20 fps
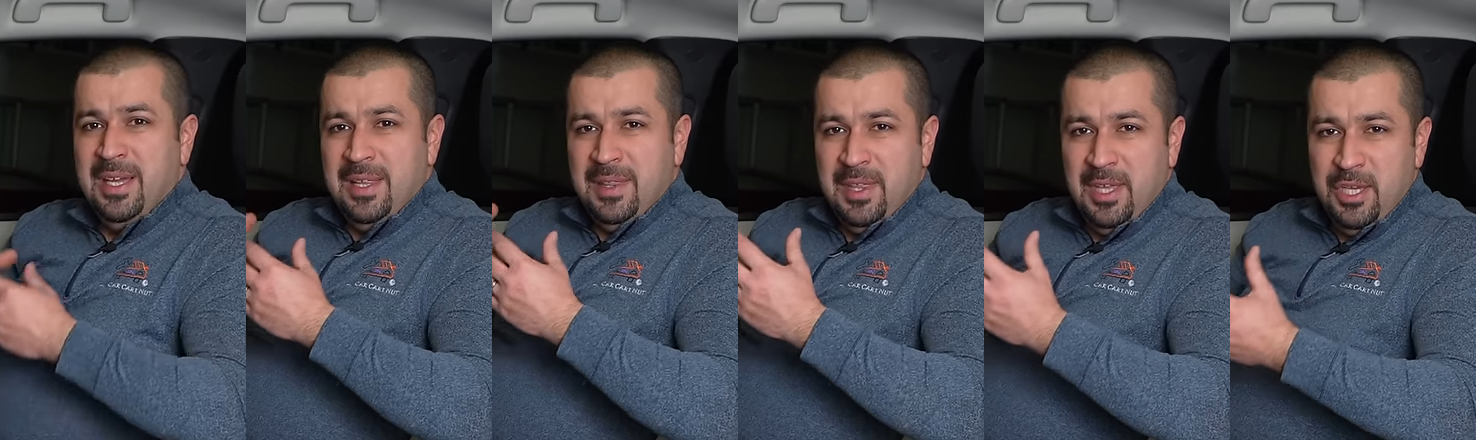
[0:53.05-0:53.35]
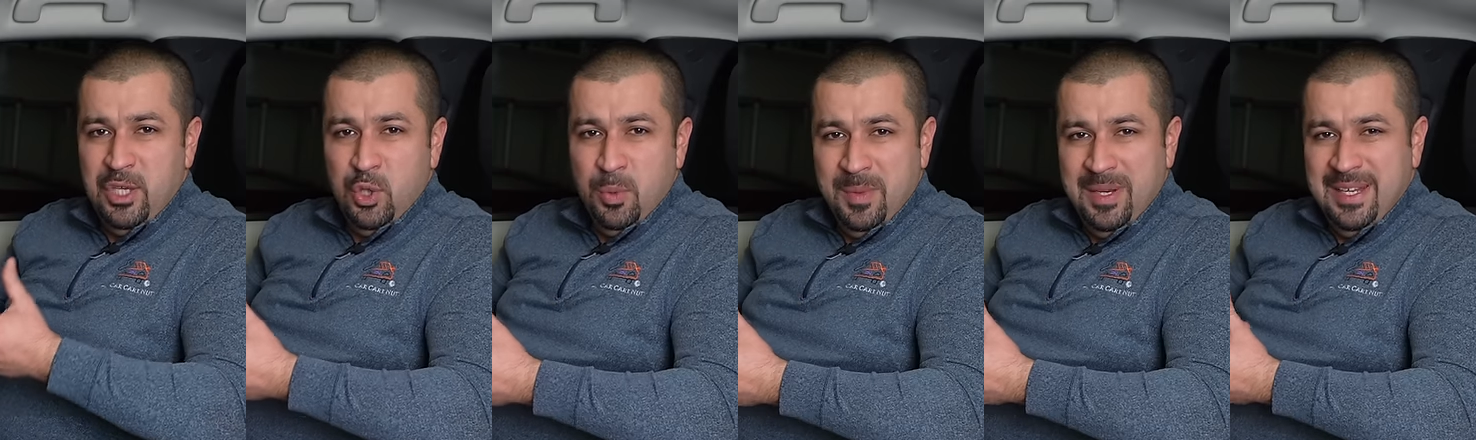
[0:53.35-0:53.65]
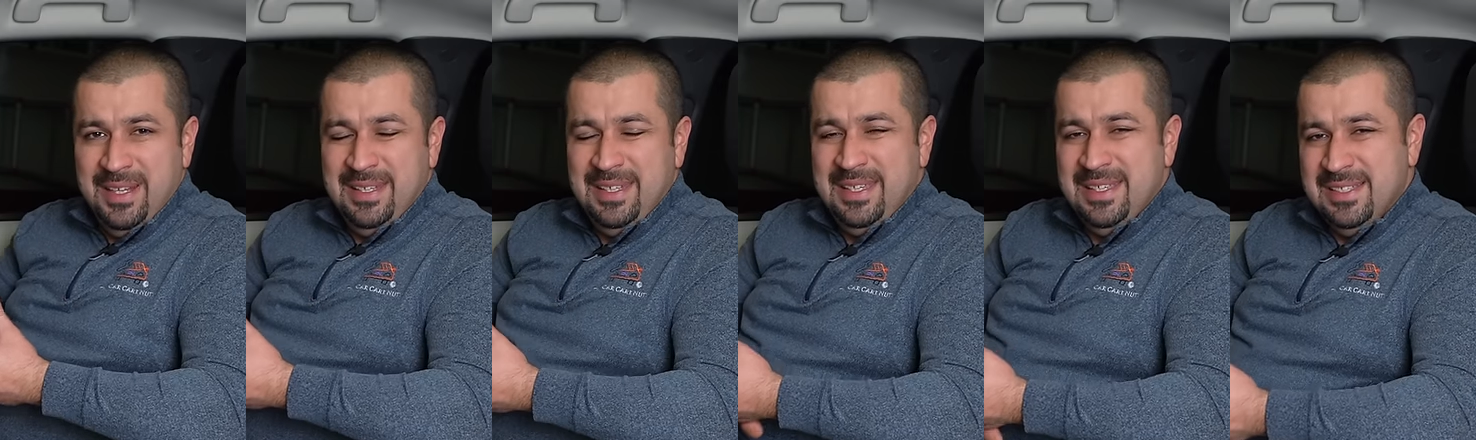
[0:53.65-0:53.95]
The
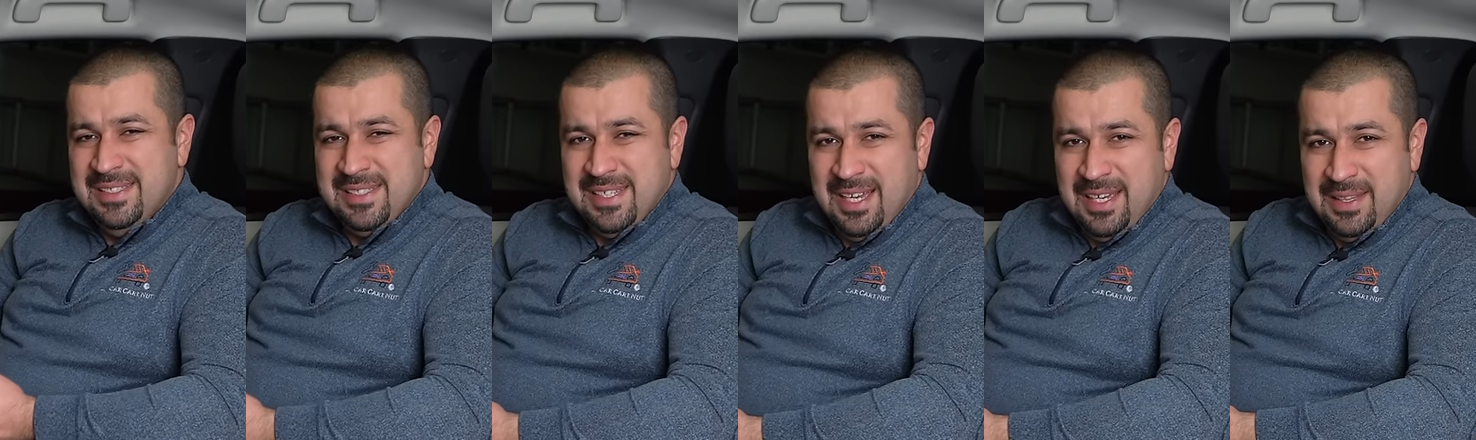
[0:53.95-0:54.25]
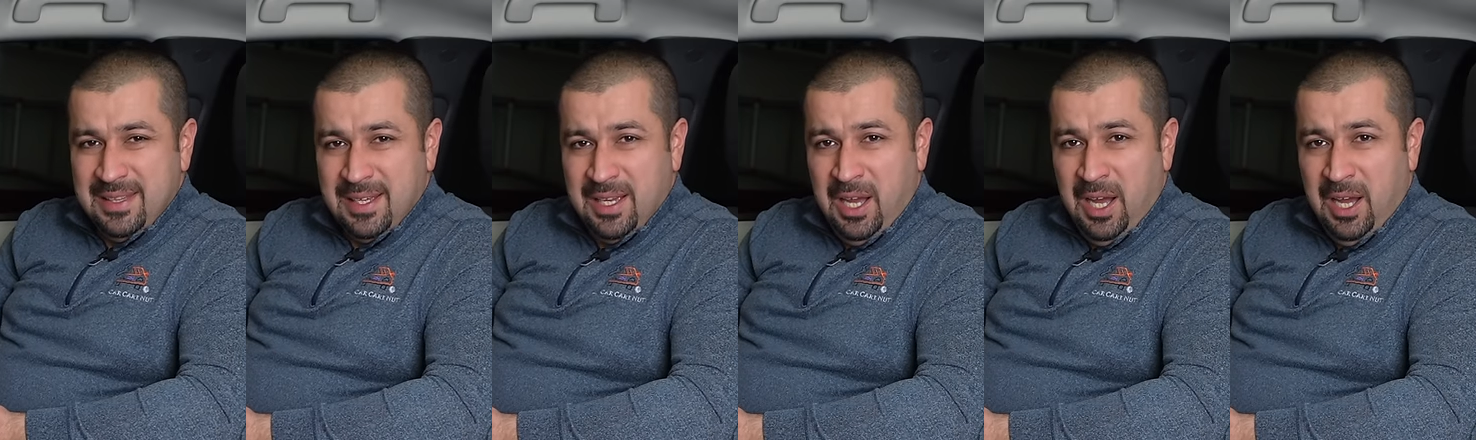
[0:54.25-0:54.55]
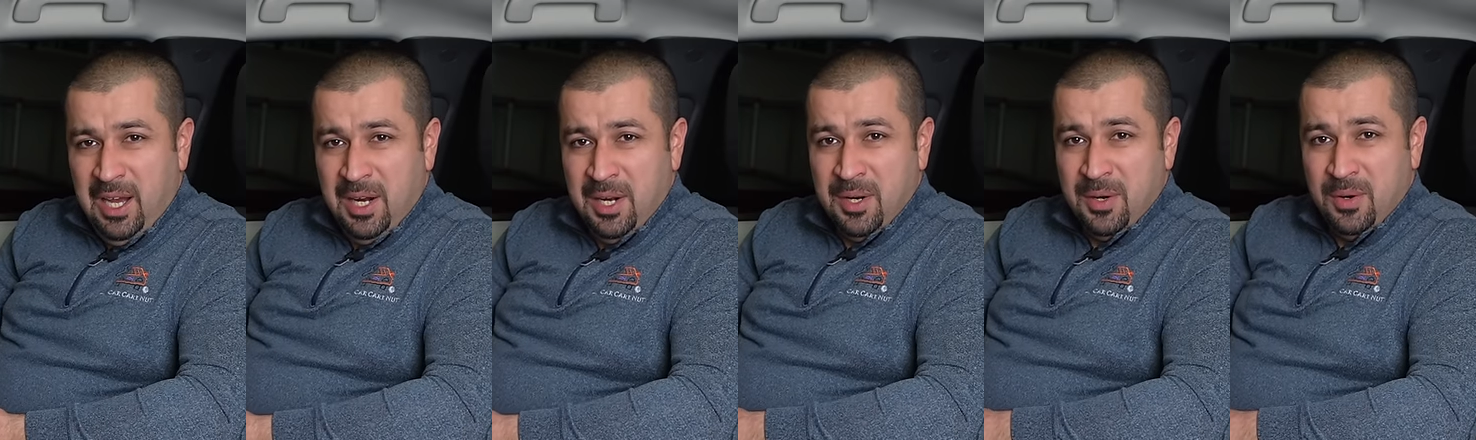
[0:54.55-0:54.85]
humidity inside the
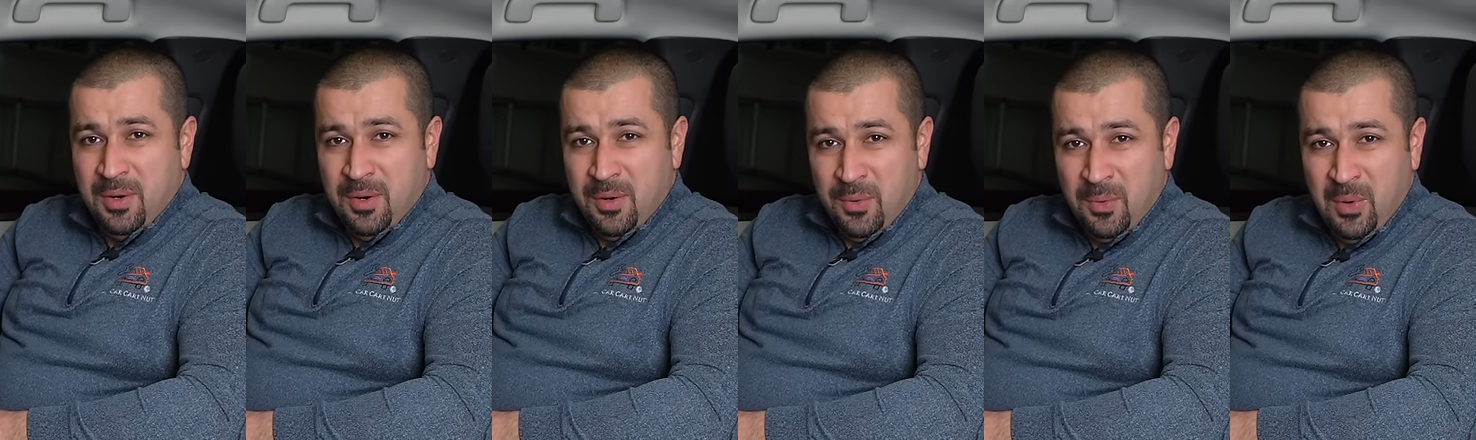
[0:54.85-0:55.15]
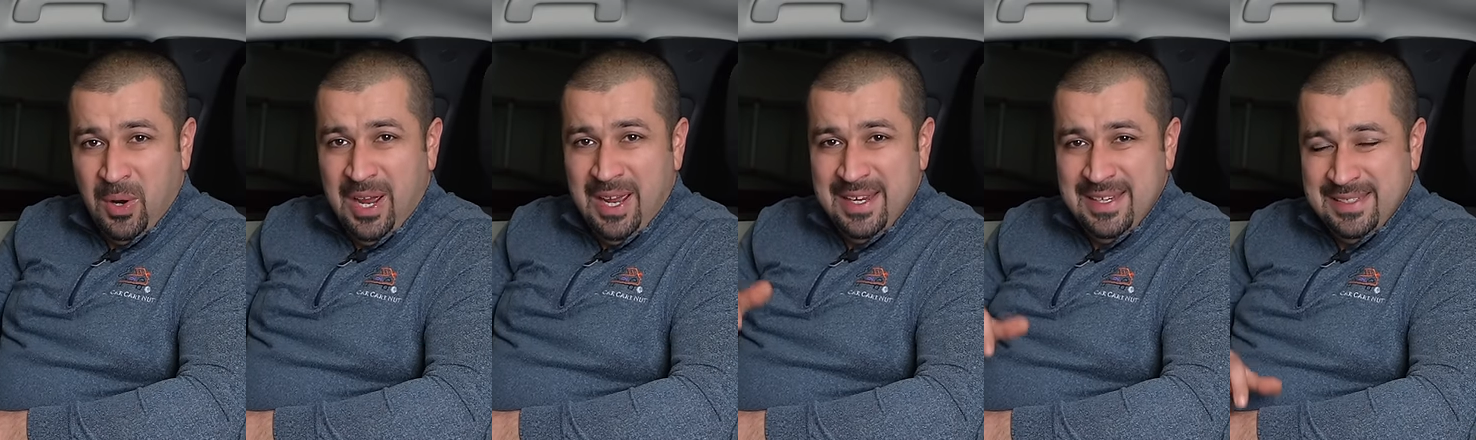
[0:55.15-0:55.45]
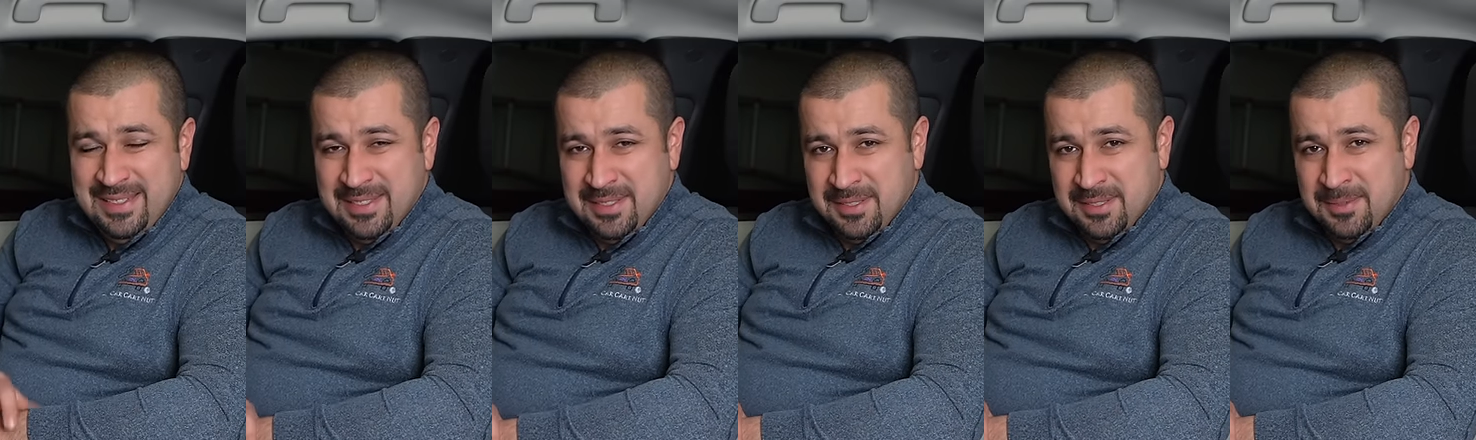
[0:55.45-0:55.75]
car
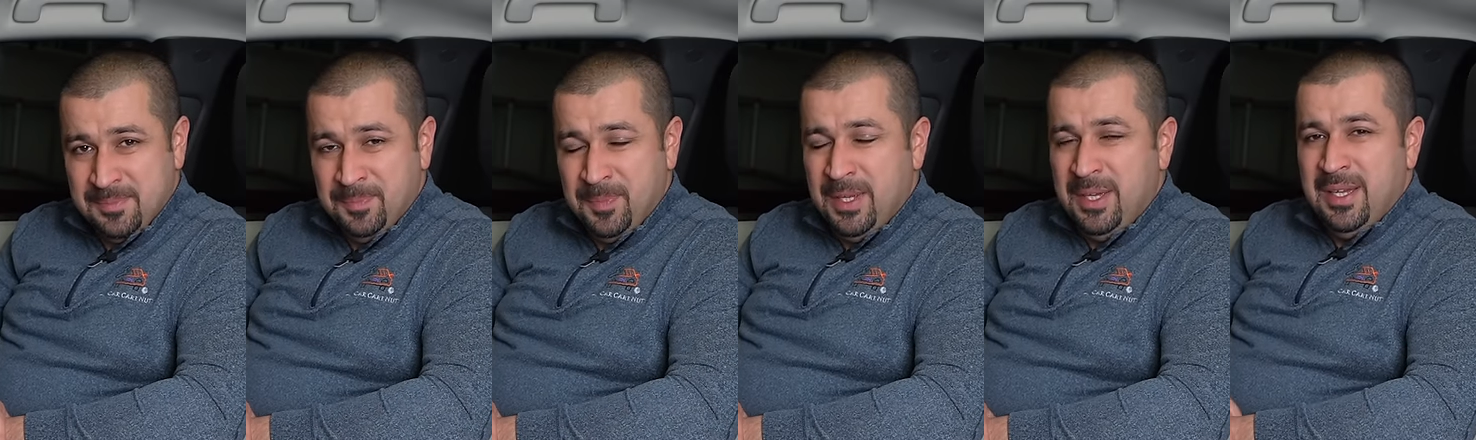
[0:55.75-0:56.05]
rises.